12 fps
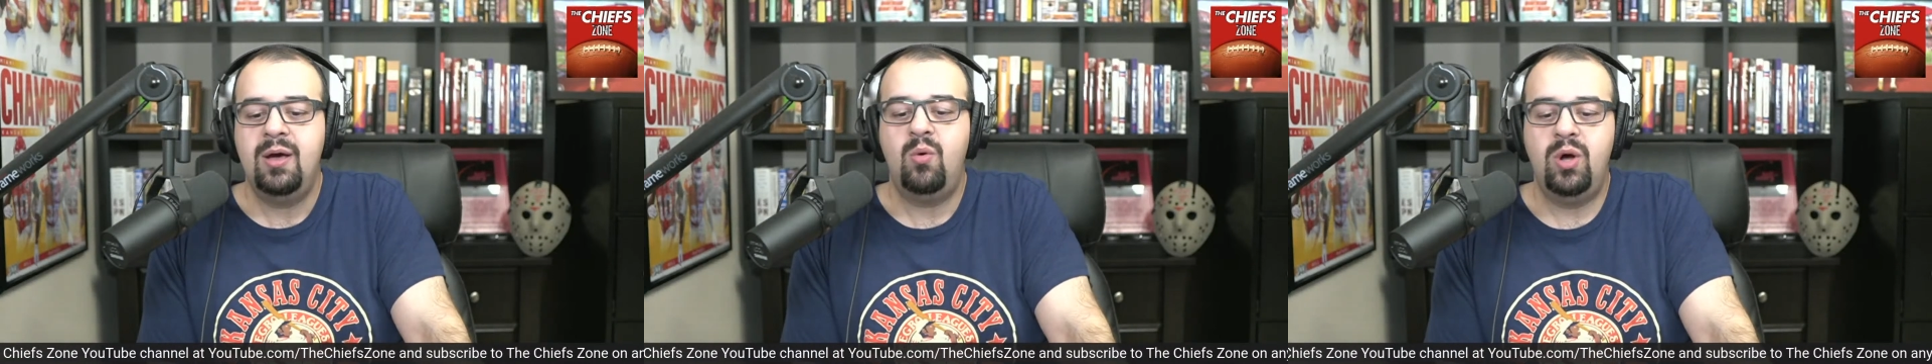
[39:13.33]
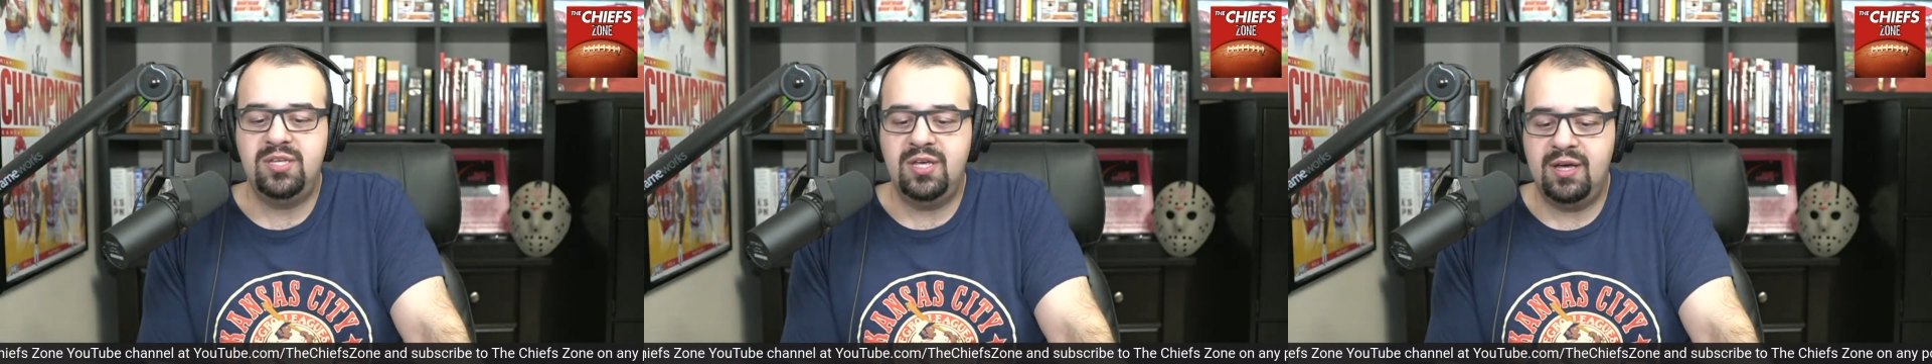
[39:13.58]

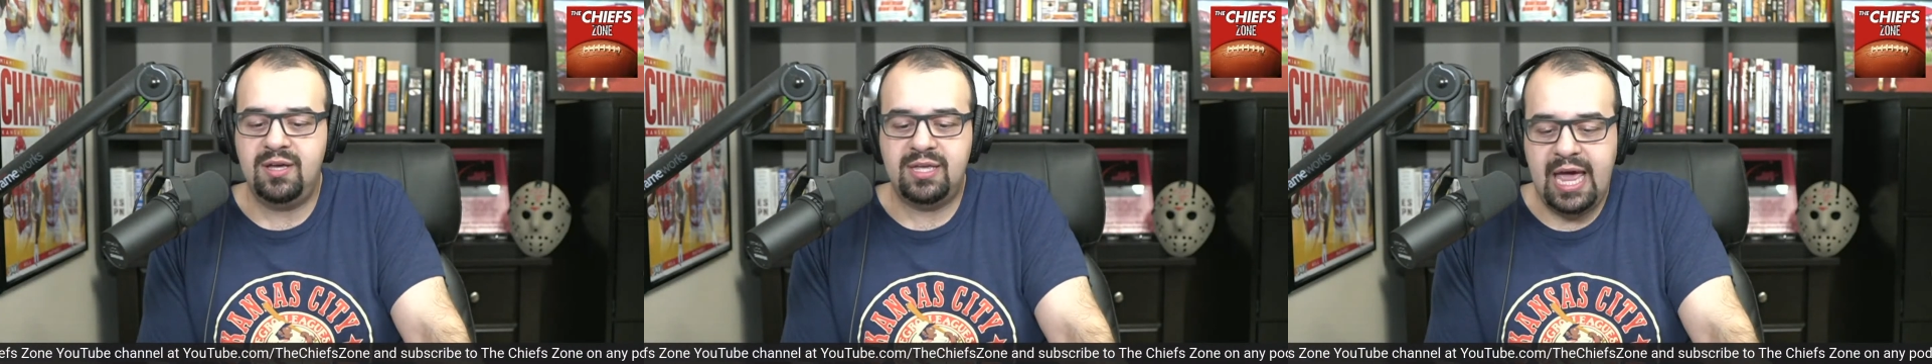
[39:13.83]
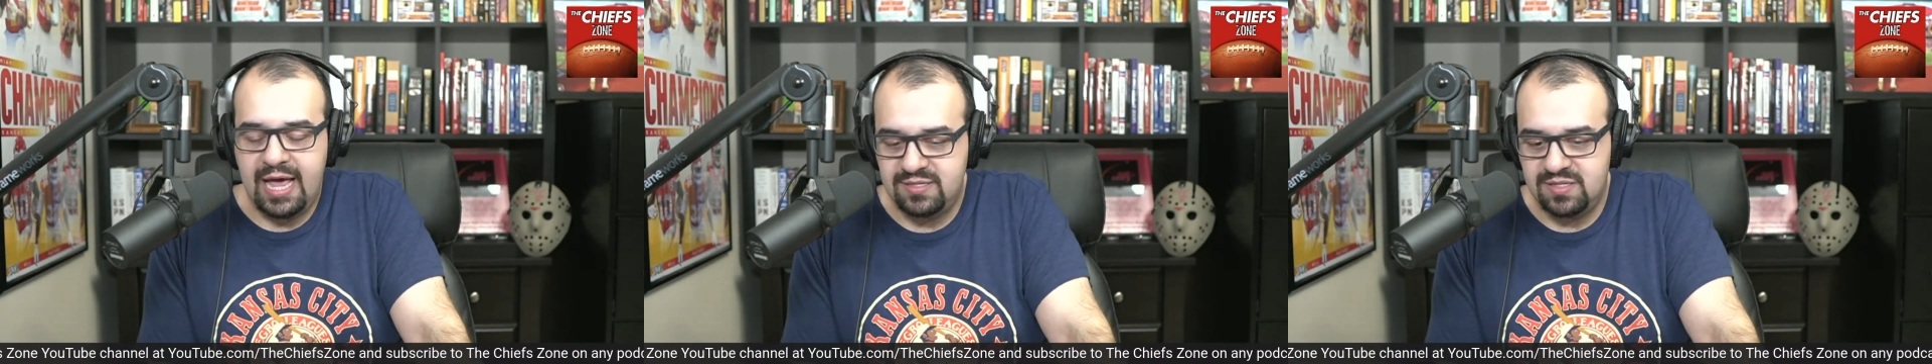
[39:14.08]
went to
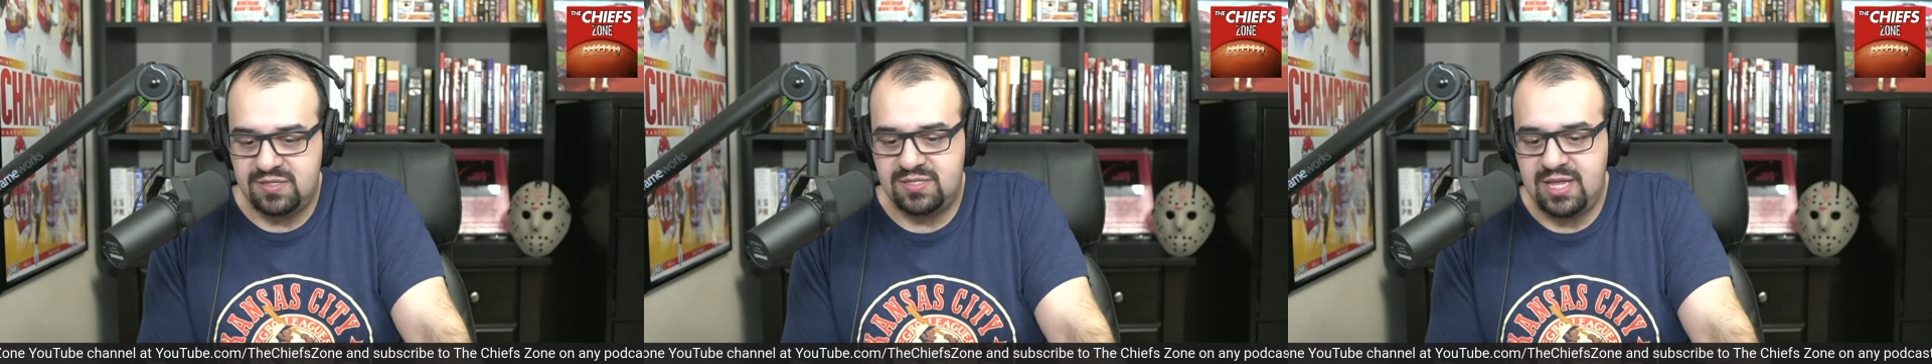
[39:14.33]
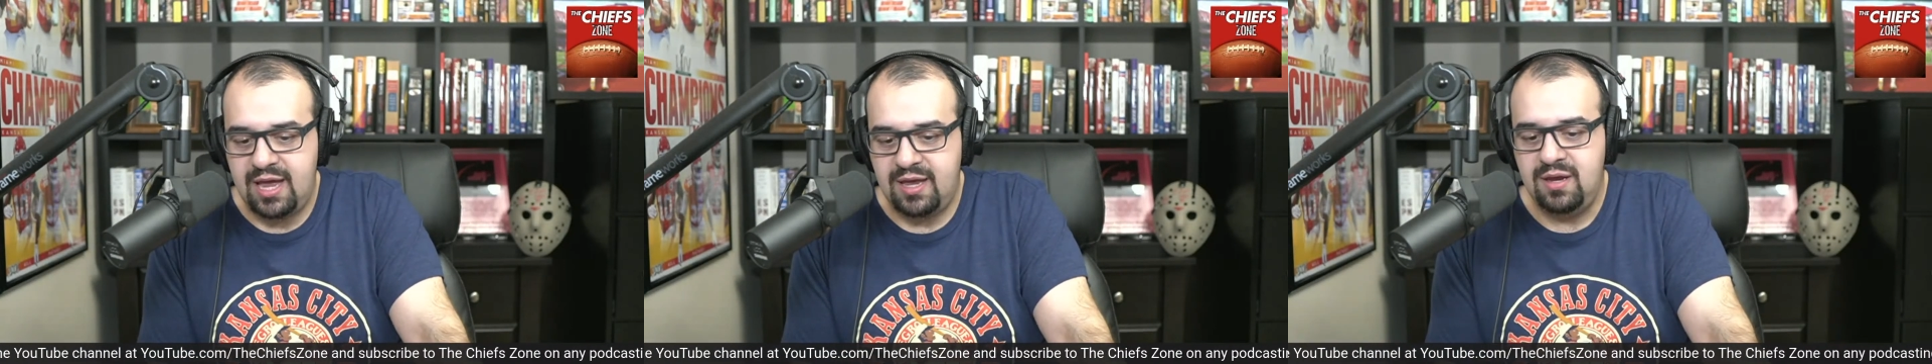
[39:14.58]
Kansas
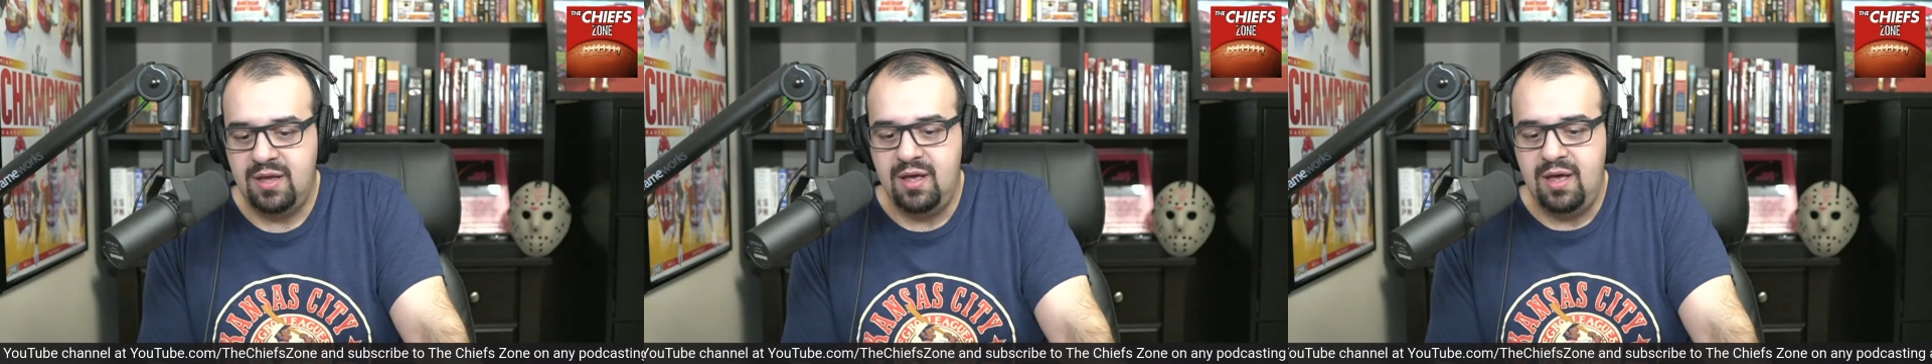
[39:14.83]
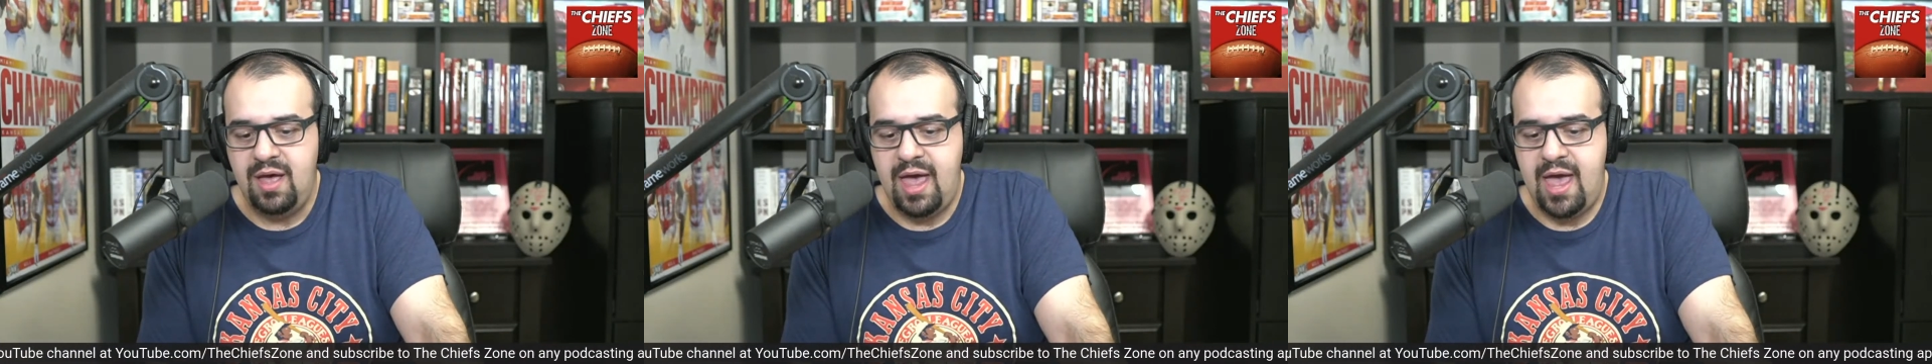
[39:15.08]
State
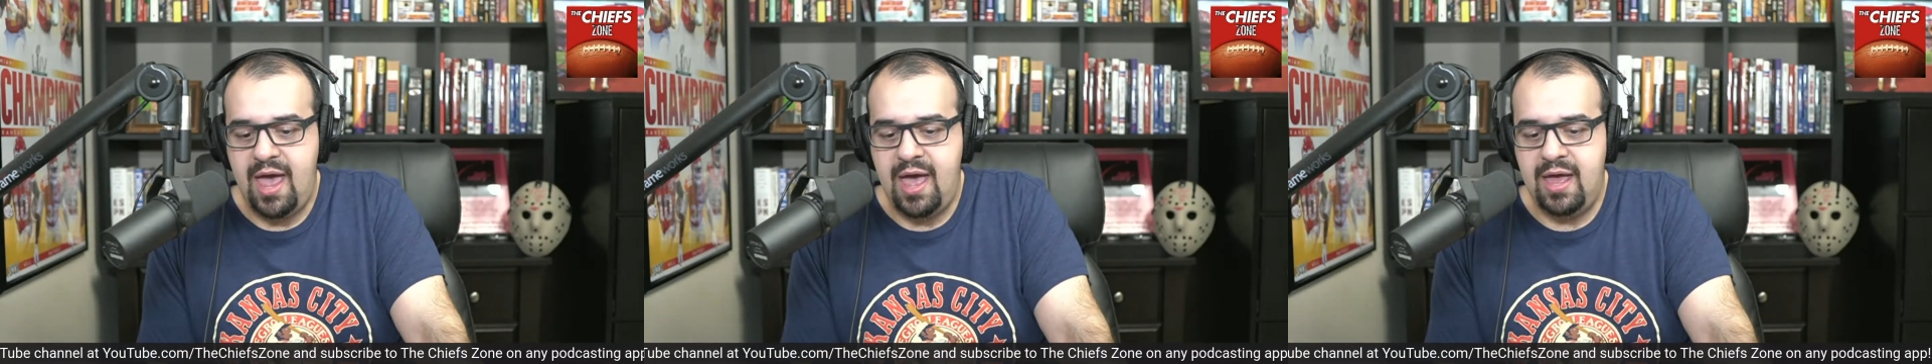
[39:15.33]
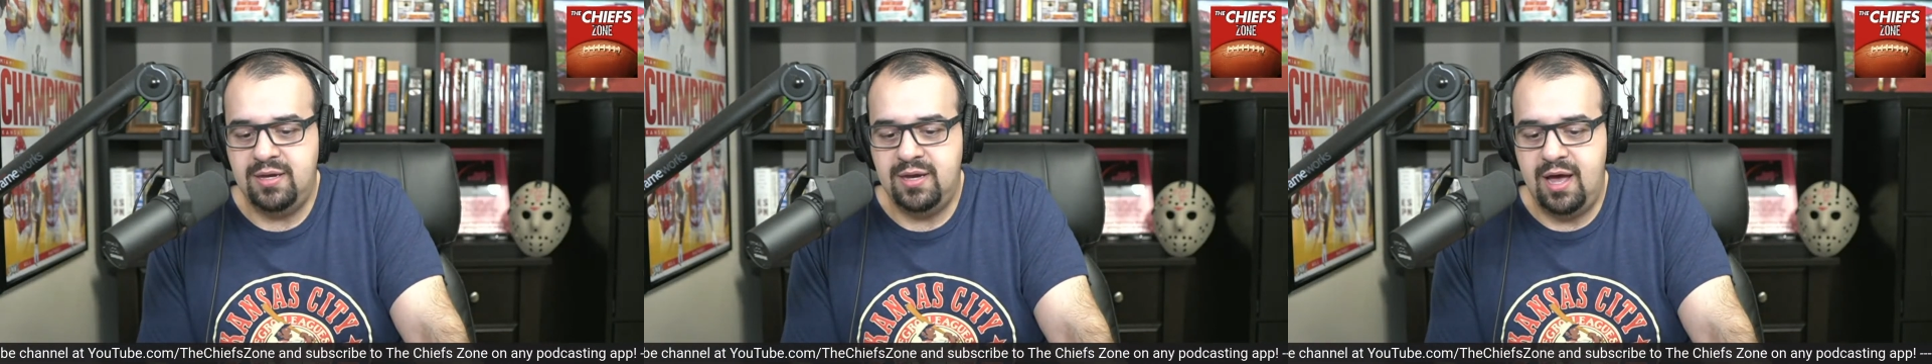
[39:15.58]

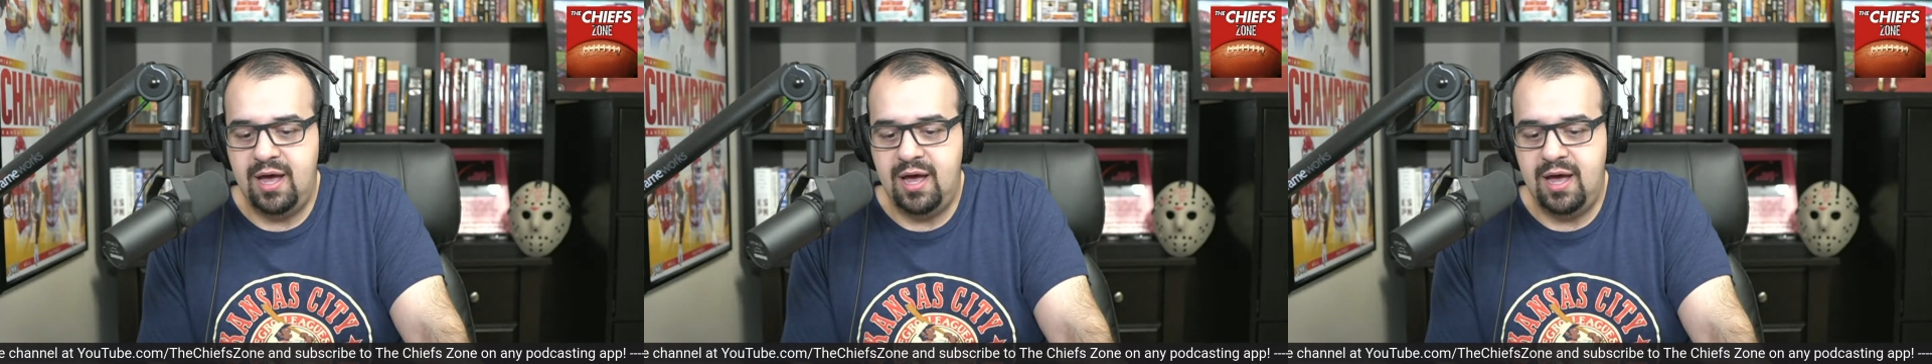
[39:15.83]
and